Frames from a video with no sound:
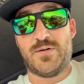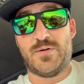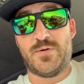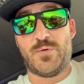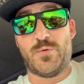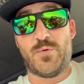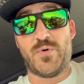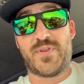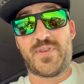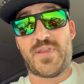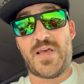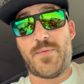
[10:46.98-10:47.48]

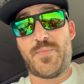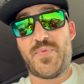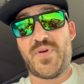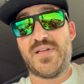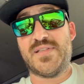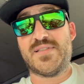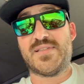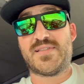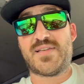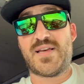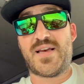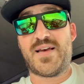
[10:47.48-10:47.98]
With that being
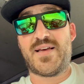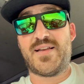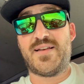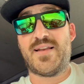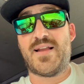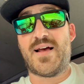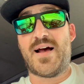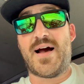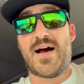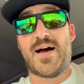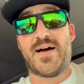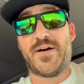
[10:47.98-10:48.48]
said,
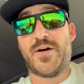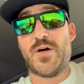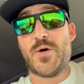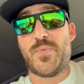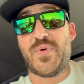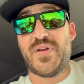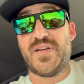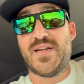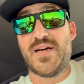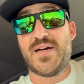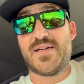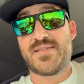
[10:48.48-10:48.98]
I hope he
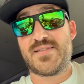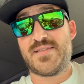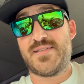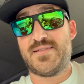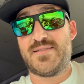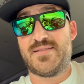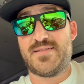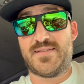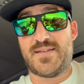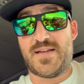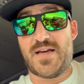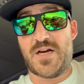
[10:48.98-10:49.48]
doesn't.
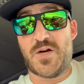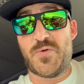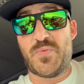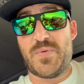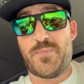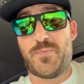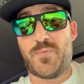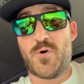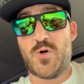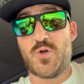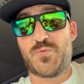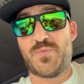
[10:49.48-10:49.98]
I hope he
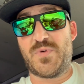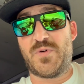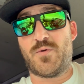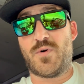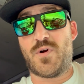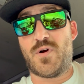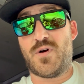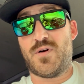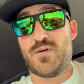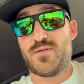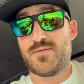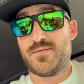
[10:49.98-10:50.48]
proves me
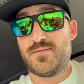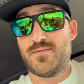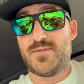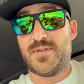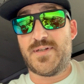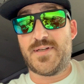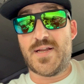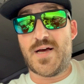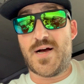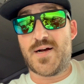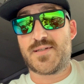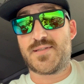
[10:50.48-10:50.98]
wrong and
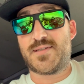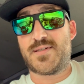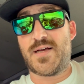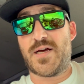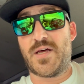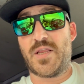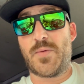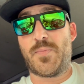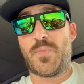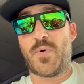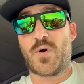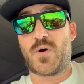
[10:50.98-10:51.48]
knocks it out of
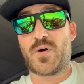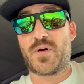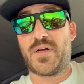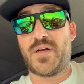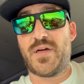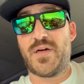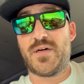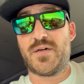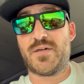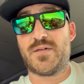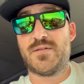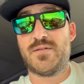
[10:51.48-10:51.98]
the park
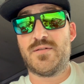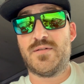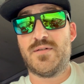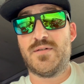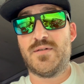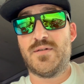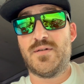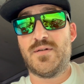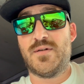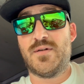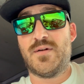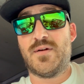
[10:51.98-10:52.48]
here.
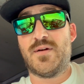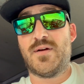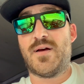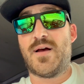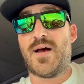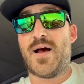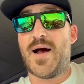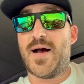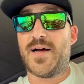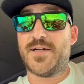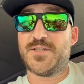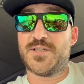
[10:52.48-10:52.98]

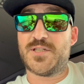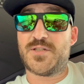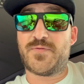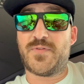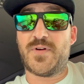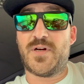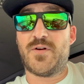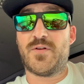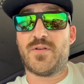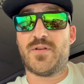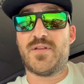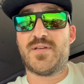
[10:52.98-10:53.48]
I just
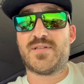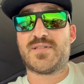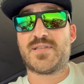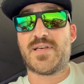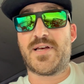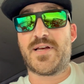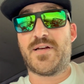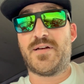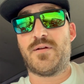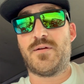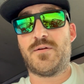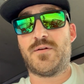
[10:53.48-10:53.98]
fear that this
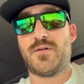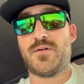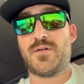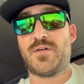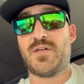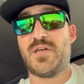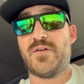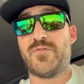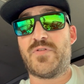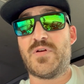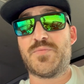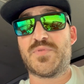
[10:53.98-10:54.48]
lake could
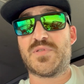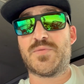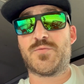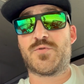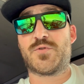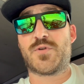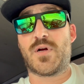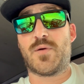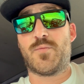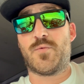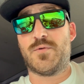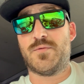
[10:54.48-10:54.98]
give him some
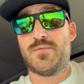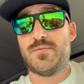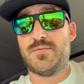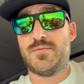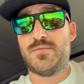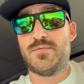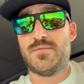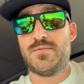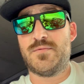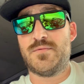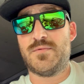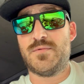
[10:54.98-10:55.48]
trouble.
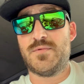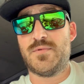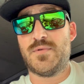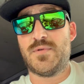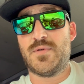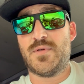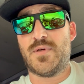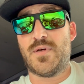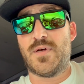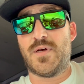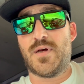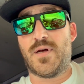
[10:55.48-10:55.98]

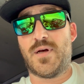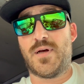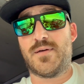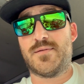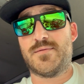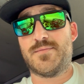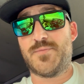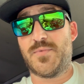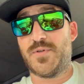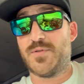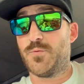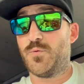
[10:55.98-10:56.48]

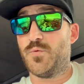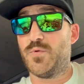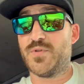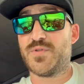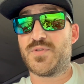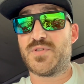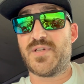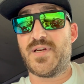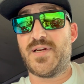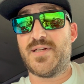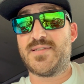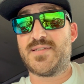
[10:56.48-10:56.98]
But we'll
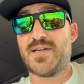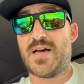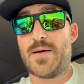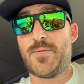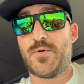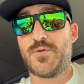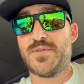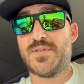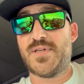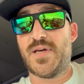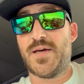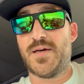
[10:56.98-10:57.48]
see. Time
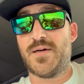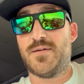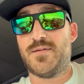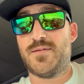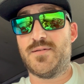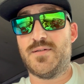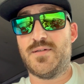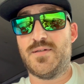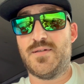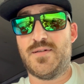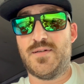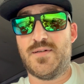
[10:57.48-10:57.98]
will tell.
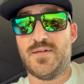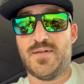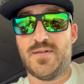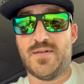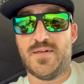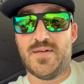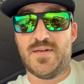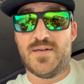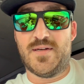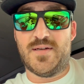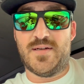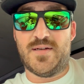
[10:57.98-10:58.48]

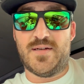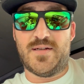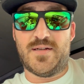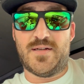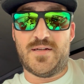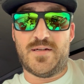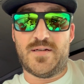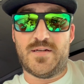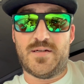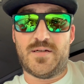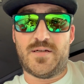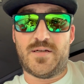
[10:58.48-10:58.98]

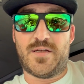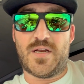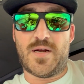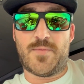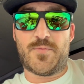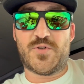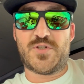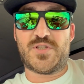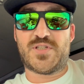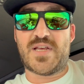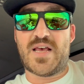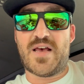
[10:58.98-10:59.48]

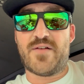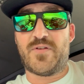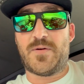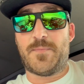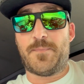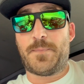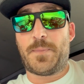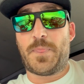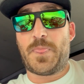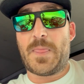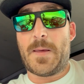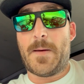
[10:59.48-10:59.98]
Number 7,
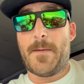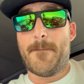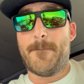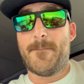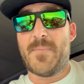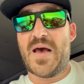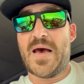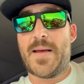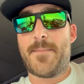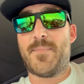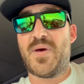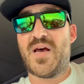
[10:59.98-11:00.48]

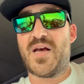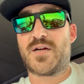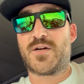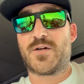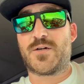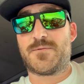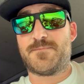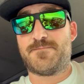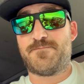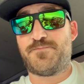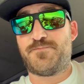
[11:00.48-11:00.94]
Matt Becker.